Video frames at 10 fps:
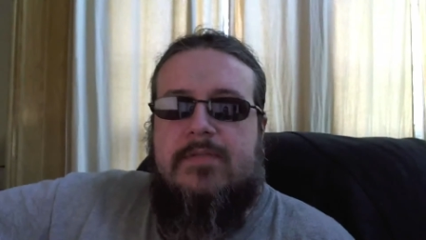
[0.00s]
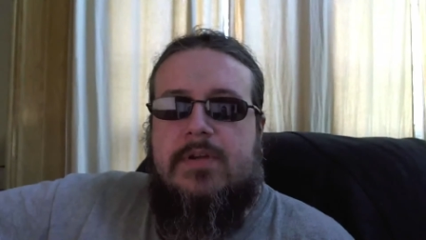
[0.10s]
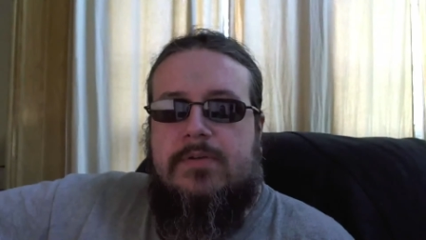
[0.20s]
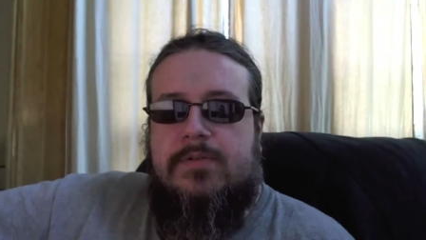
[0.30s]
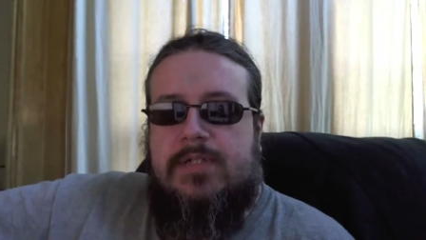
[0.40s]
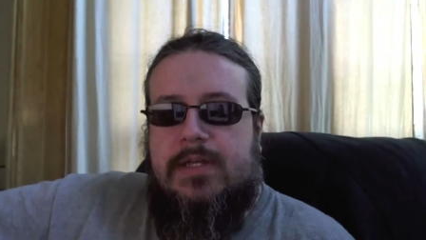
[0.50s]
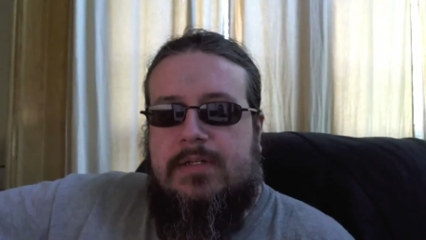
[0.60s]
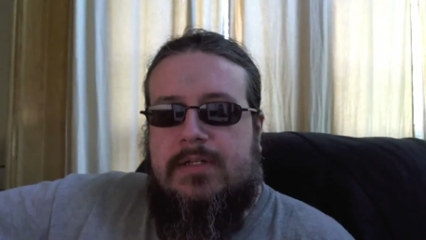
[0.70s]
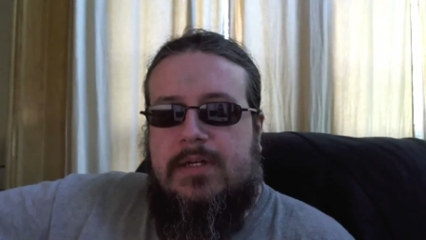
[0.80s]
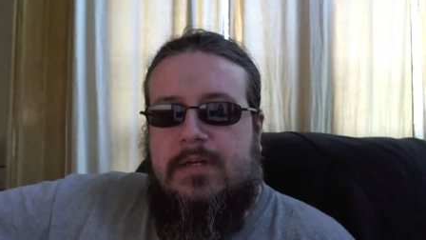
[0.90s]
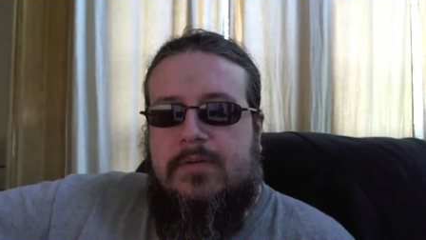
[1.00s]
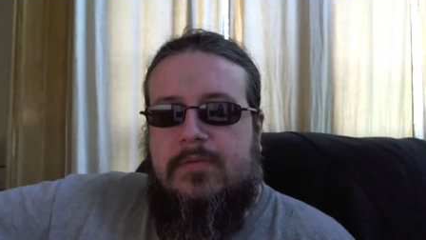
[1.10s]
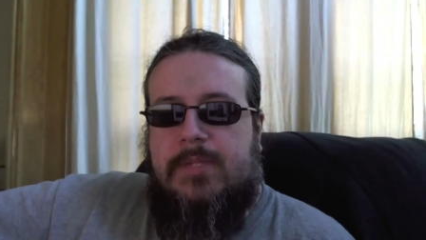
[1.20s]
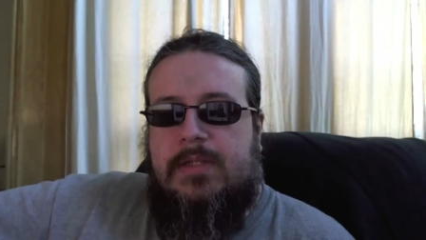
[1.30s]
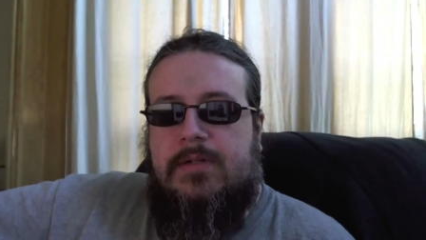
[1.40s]
of those that uh,
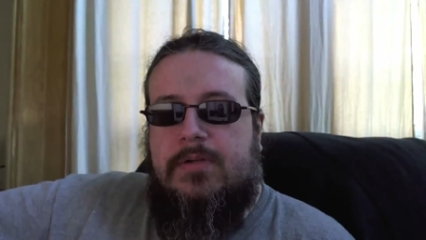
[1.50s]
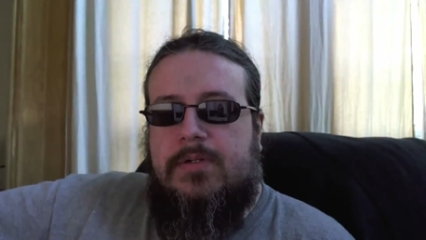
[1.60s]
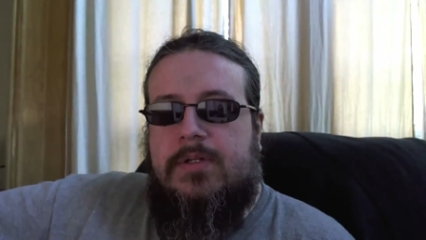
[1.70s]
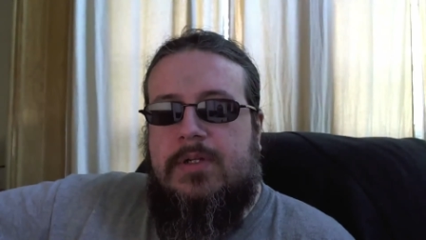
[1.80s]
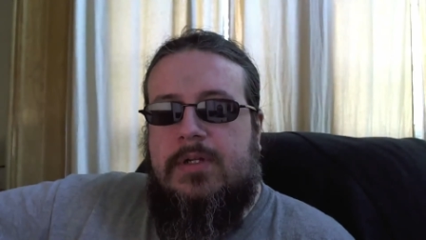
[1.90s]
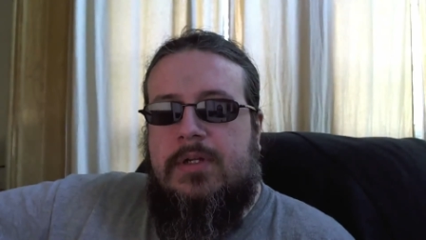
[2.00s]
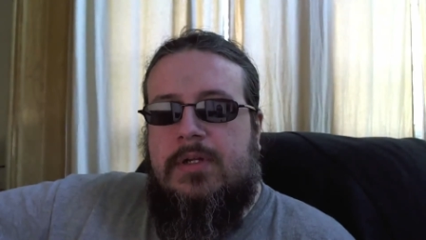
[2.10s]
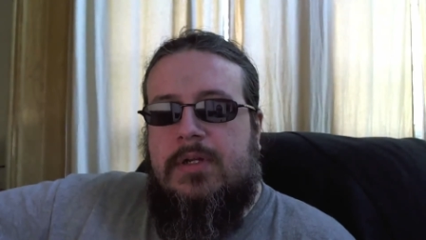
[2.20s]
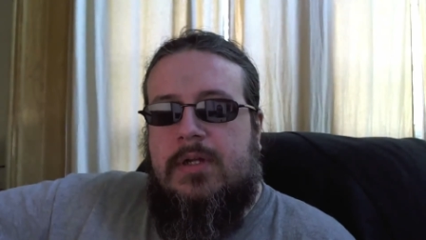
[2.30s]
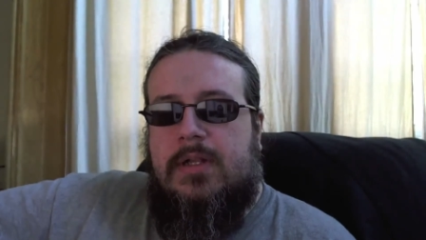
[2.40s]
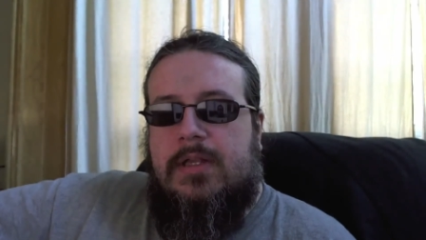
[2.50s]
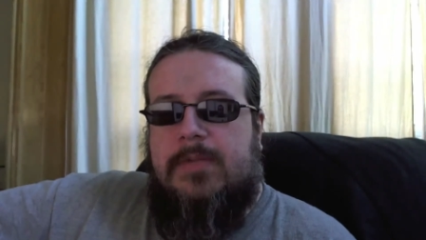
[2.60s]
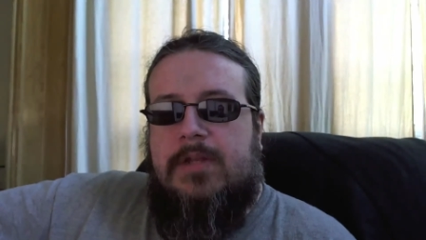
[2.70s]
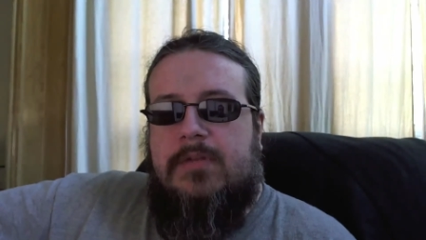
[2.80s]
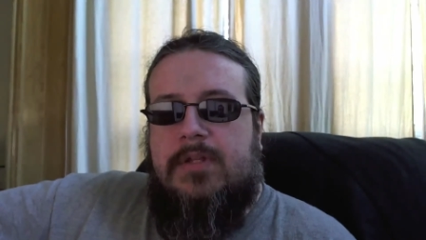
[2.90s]
would be good, let
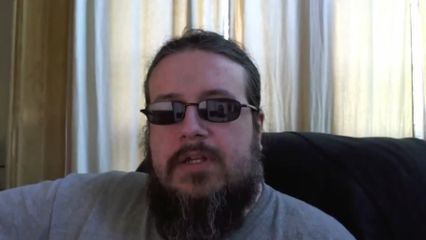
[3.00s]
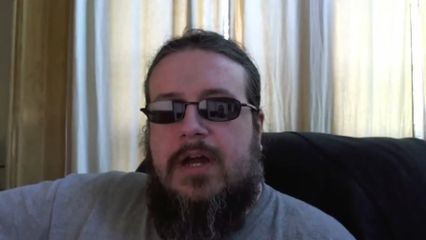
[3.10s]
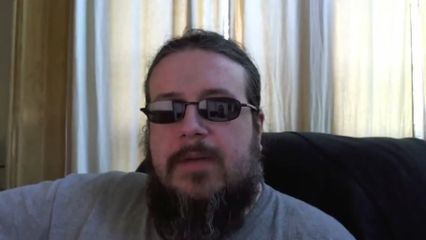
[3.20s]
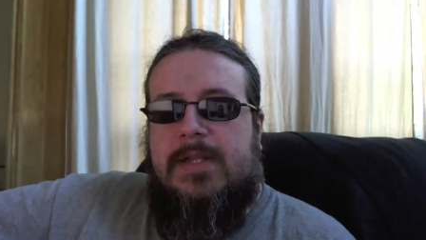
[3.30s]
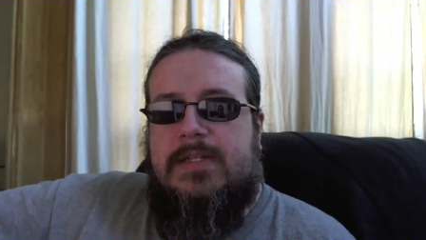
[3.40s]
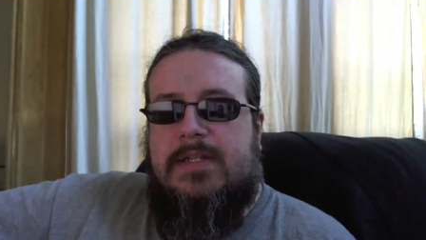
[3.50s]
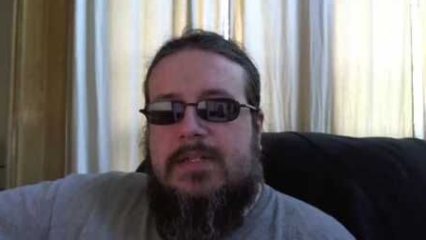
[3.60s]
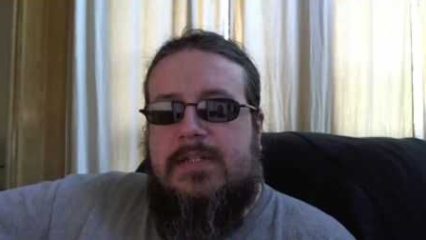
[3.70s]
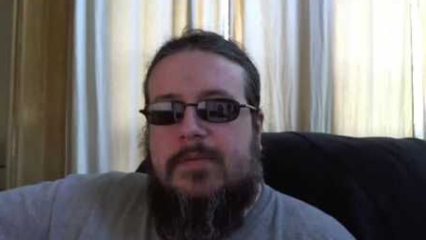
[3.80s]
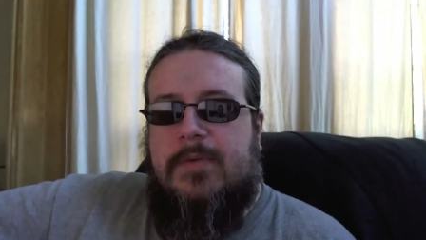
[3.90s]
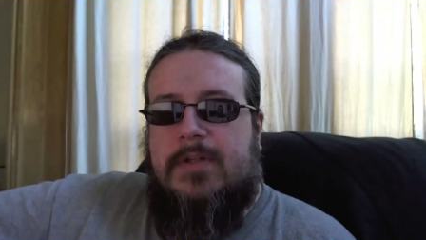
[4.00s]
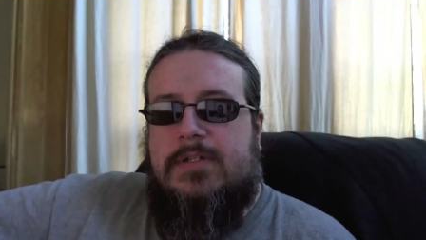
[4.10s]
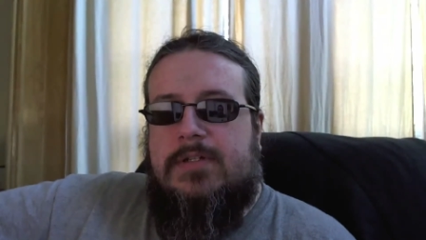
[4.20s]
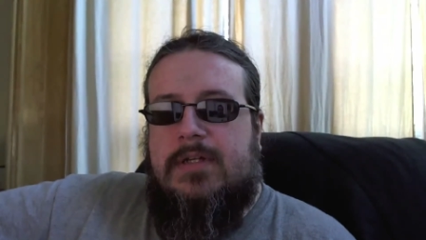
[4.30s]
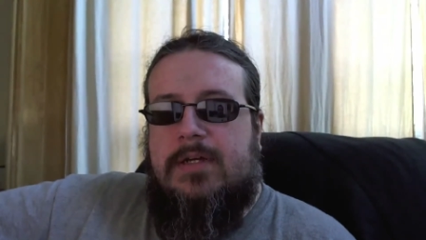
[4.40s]
me know in the comments and I'll see about
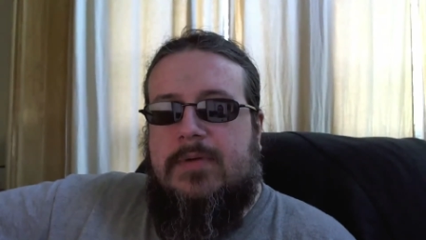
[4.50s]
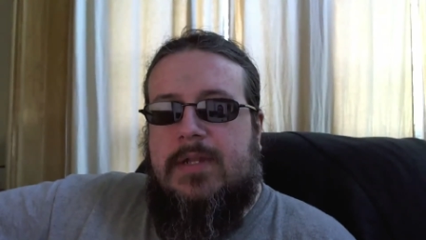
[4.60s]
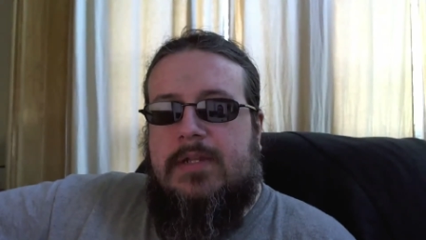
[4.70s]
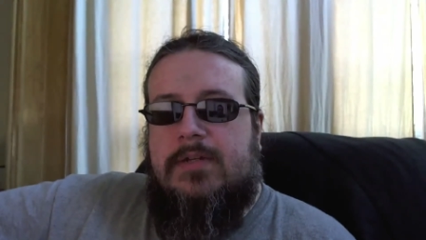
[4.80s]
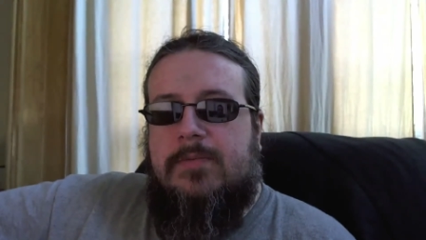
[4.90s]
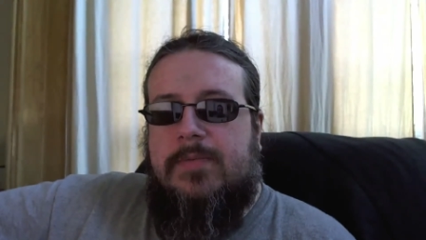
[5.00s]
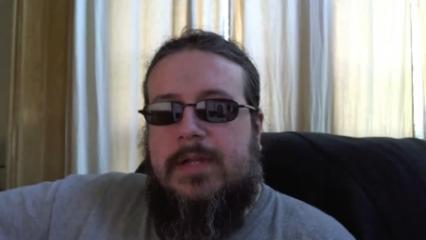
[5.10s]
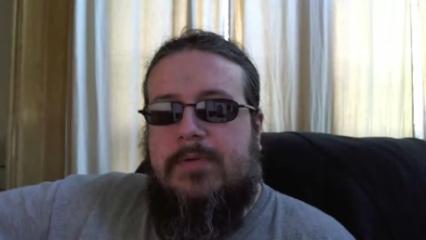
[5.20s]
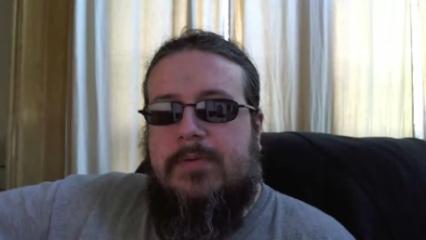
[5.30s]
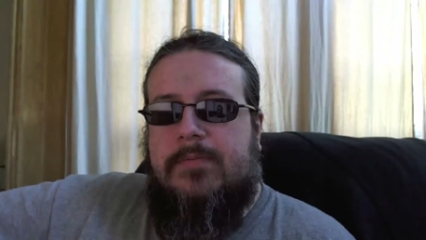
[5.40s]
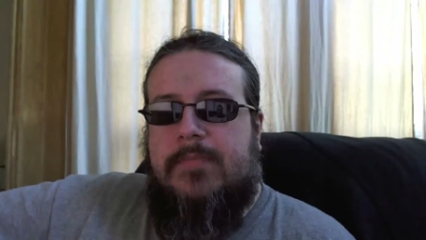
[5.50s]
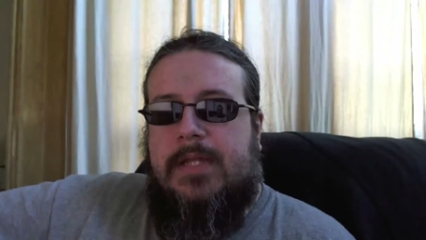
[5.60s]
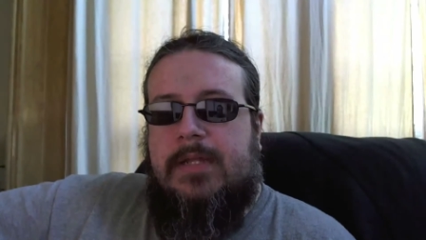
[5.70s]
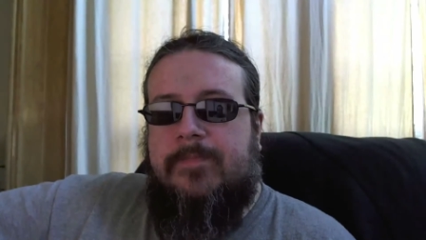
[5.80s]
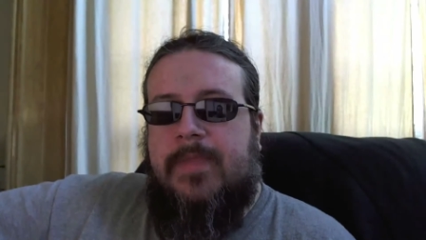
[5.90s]
uh, what I can do to play with them.
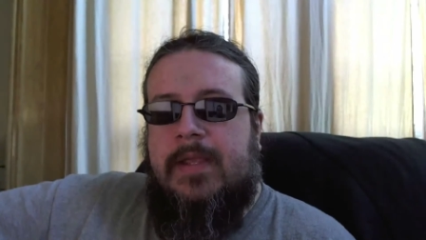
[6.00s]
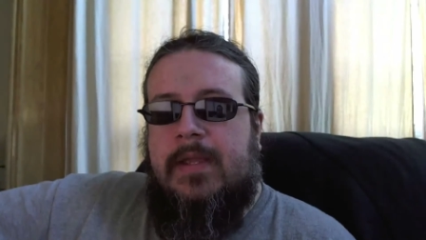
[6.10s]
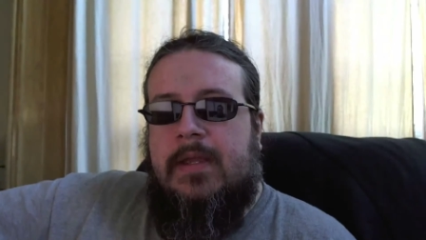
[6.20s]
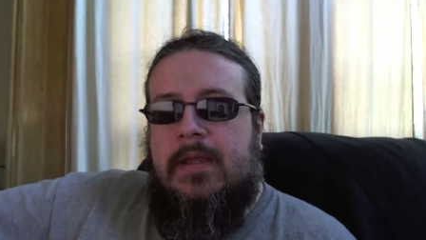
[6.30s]
Play them.